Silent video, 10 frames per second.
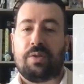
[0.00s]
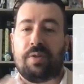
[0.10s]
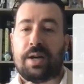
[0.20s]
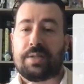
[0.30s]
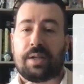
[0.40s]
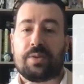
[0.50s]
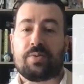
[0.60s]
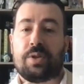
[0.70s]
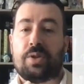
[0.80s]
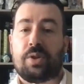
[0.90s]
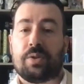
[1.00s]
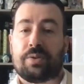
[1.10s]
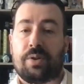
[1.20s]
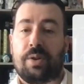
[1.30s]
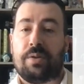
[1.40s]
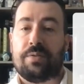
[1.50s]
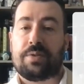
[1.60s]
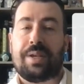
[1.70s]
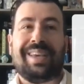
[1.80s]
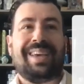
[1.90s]
advising on strategic
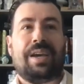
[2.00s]
alternatives